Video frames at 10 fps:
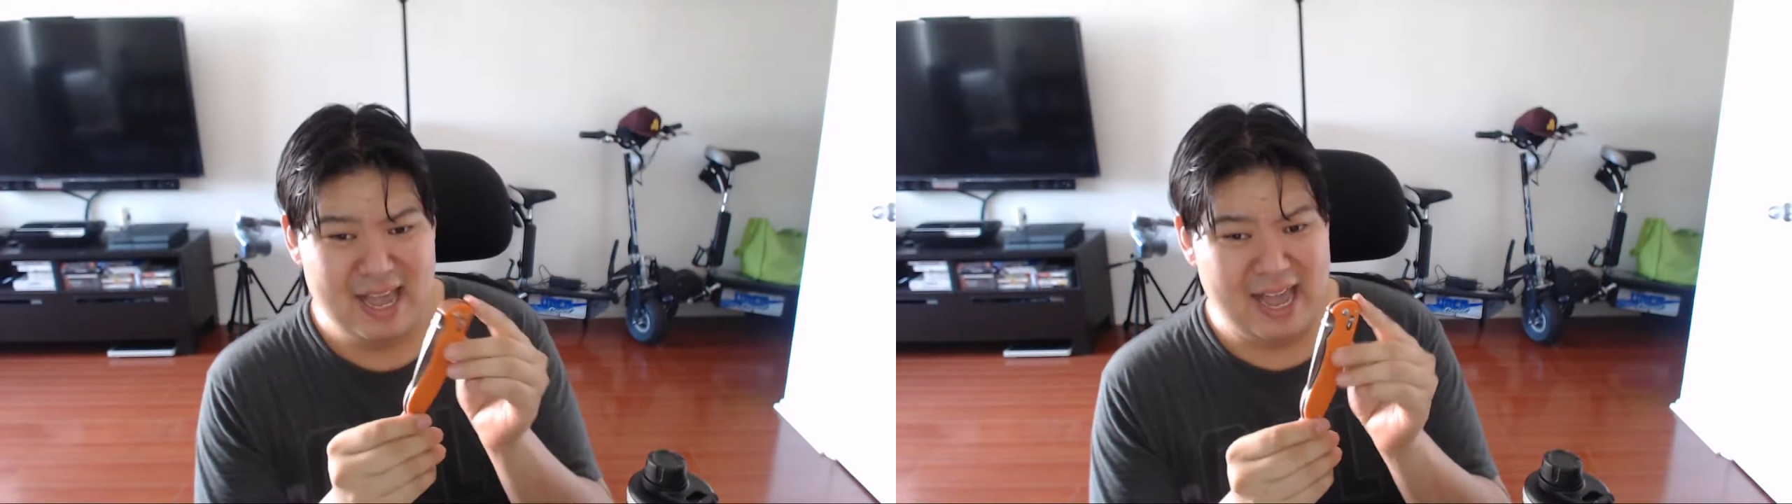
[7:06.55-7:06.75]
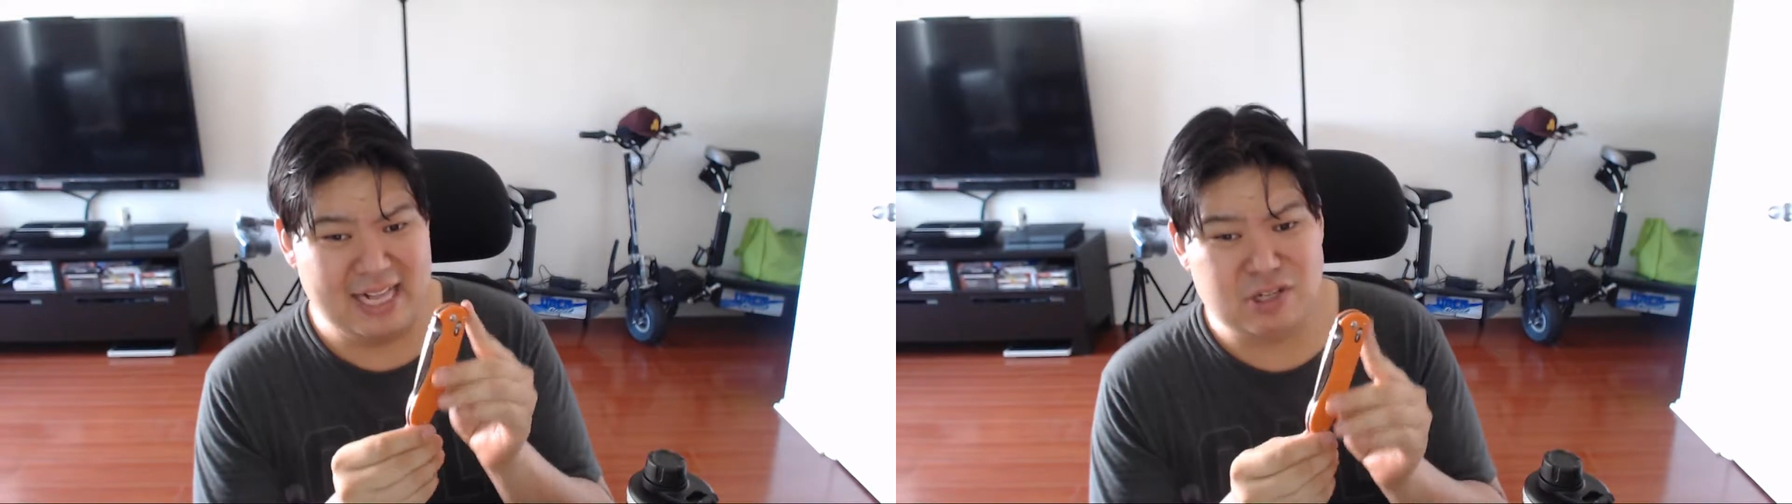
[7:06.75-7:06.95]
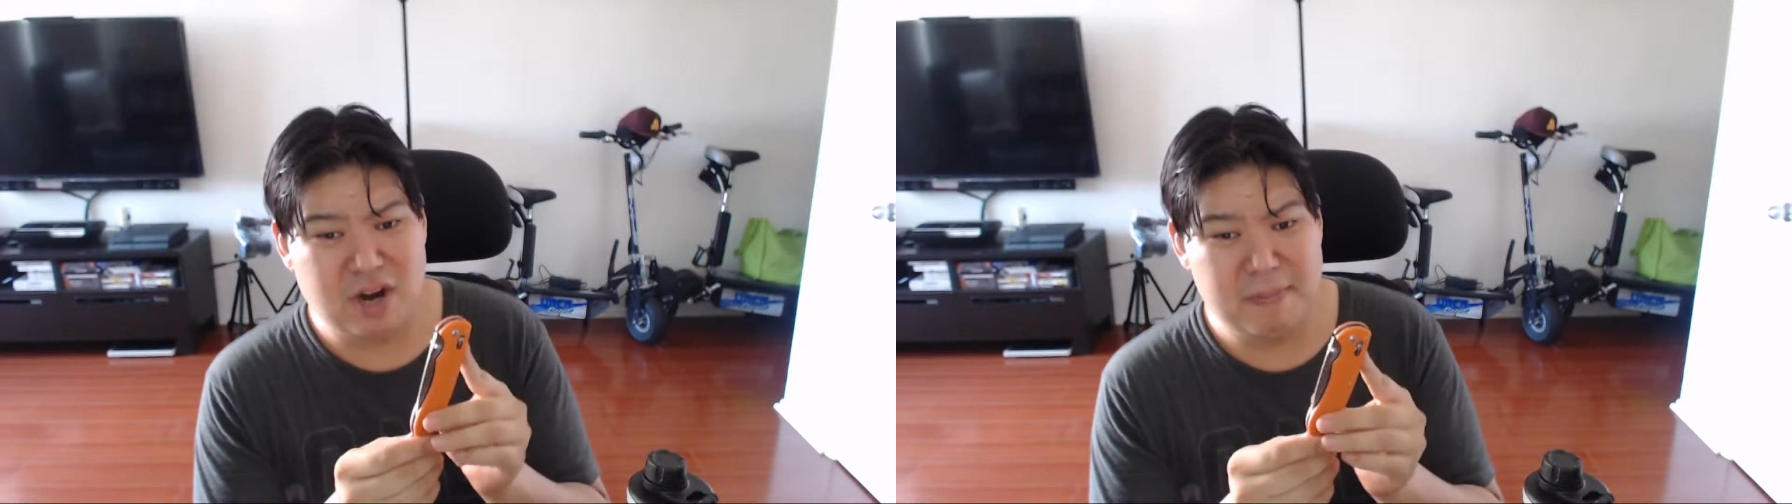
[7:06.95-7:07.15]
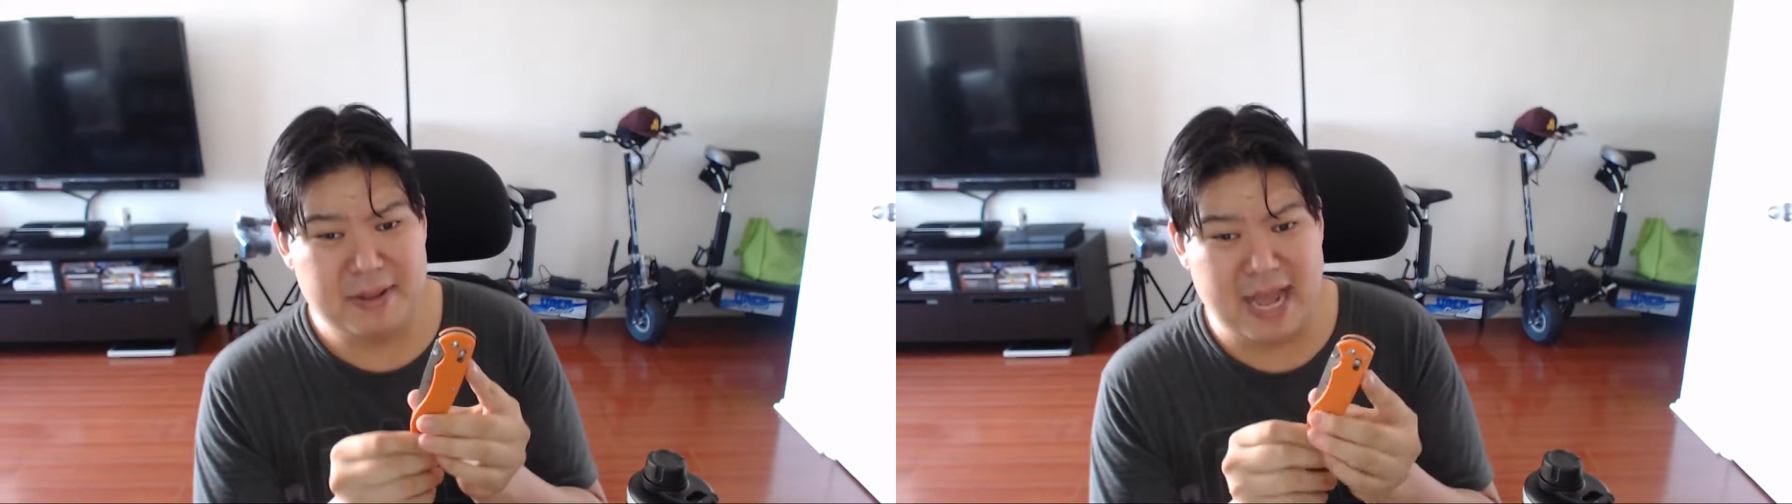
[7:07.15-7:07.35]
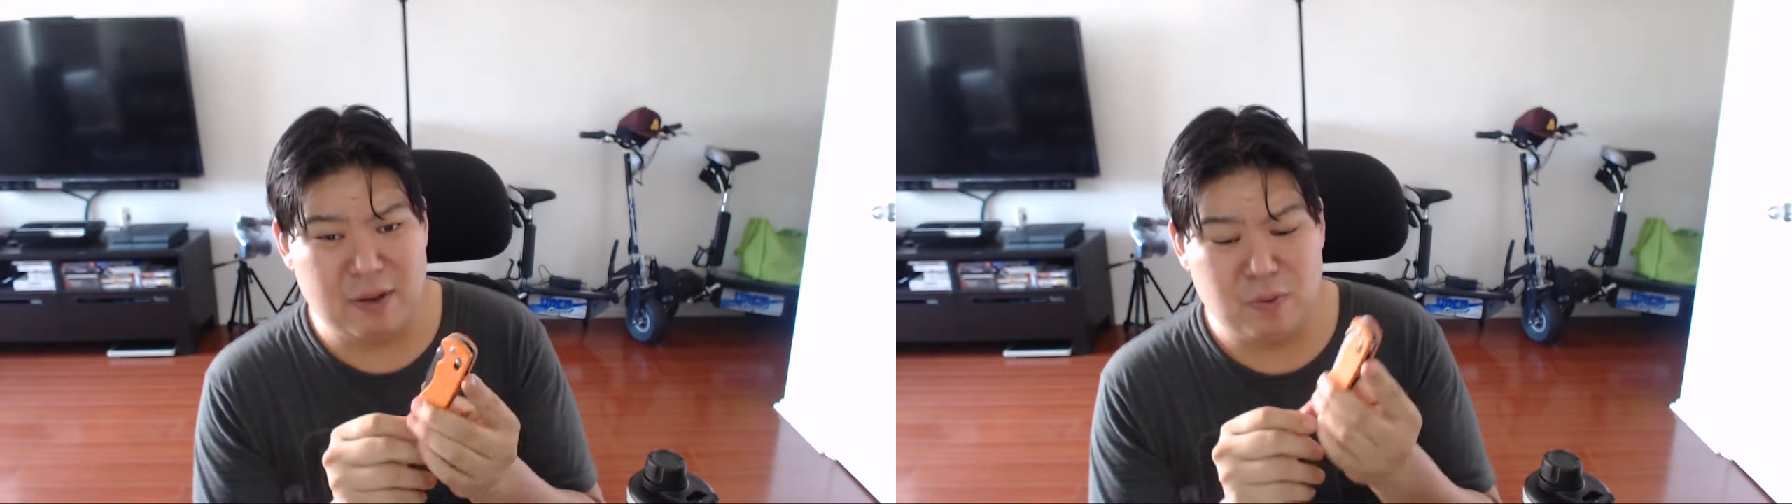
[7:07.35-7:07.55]
I drop it,
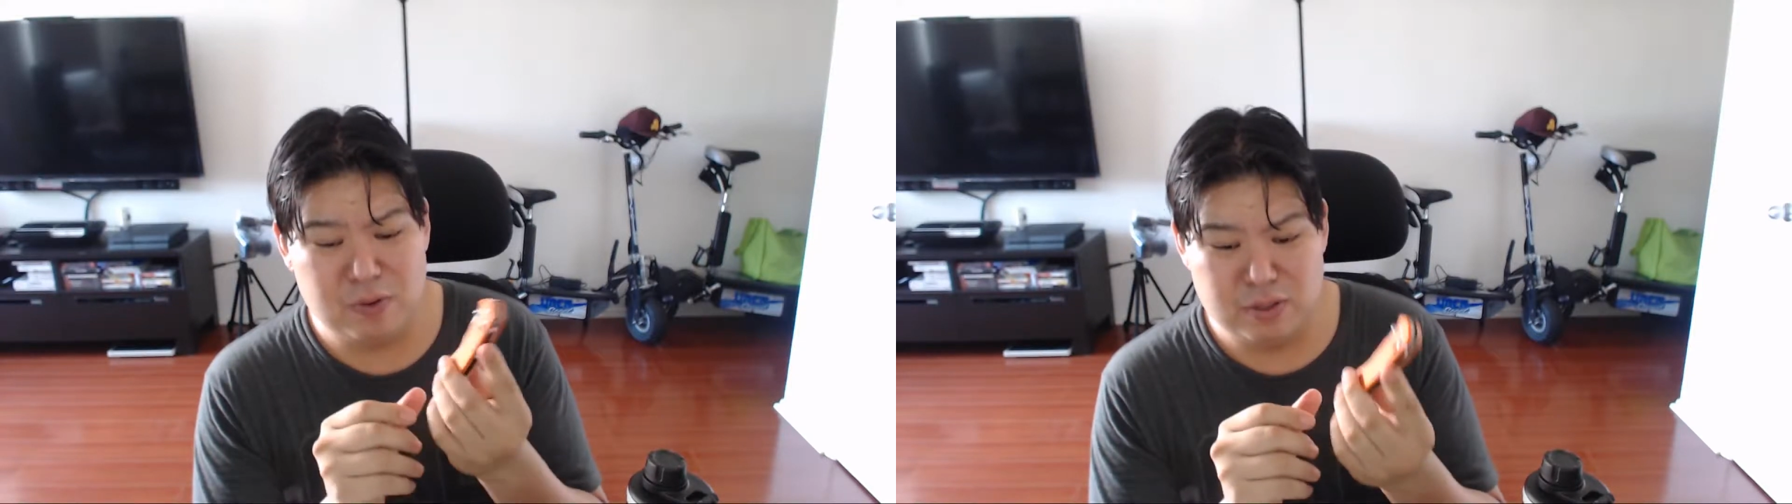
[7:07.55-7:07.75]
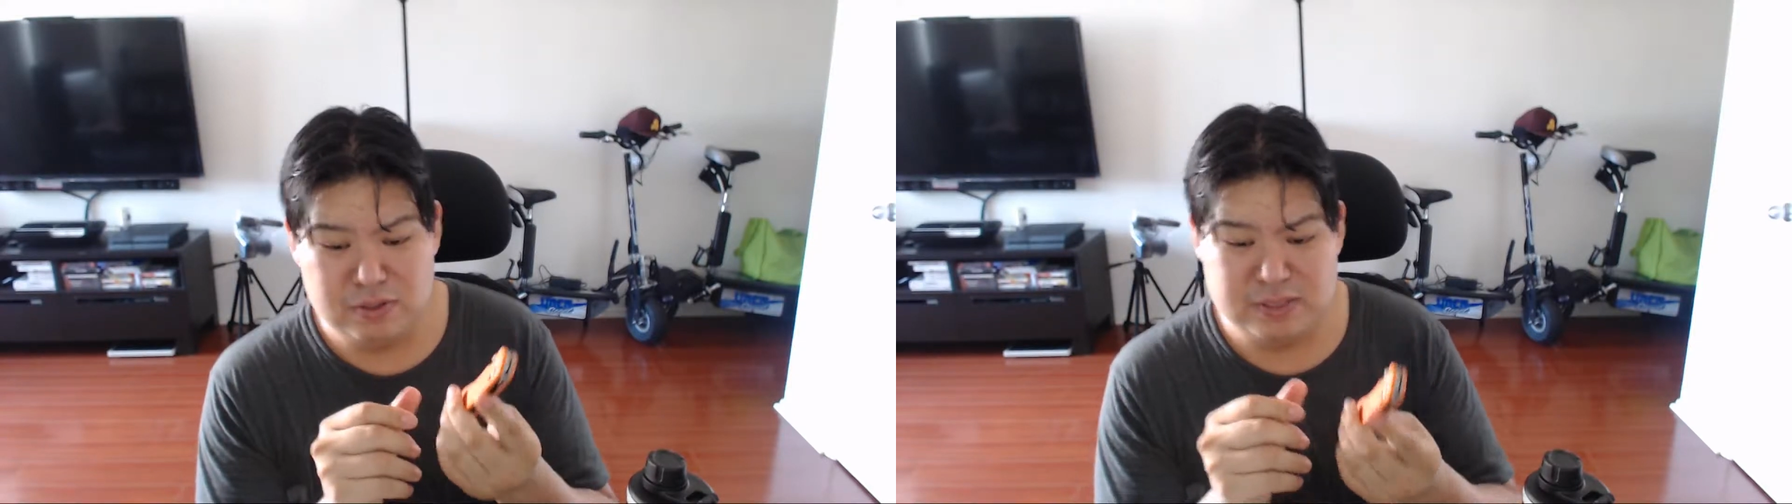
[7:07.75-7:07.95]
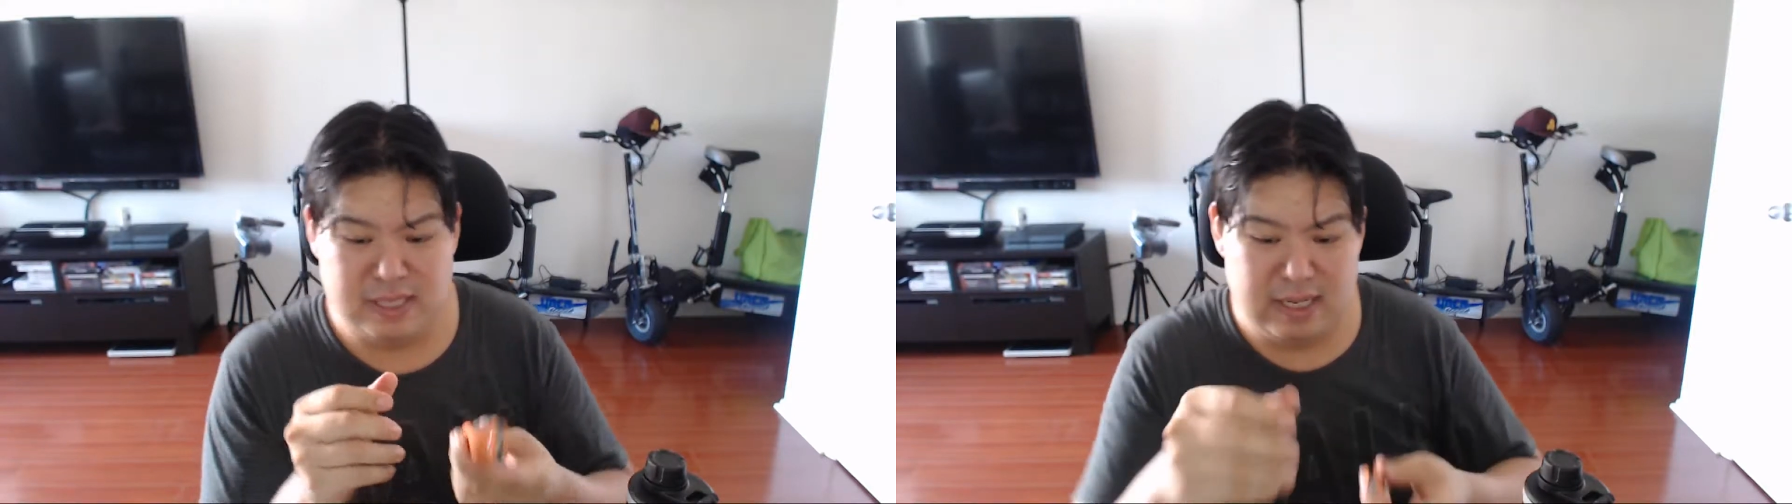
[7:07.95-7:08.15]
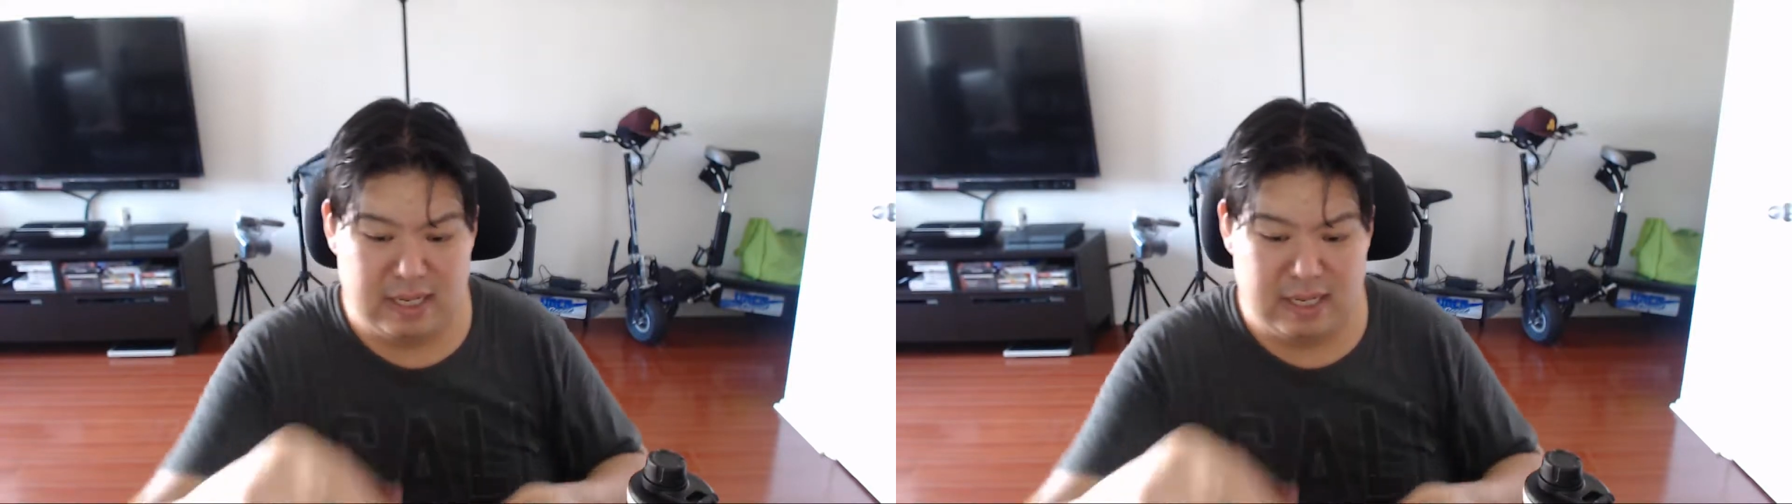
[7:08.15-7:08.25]
I won't lose it.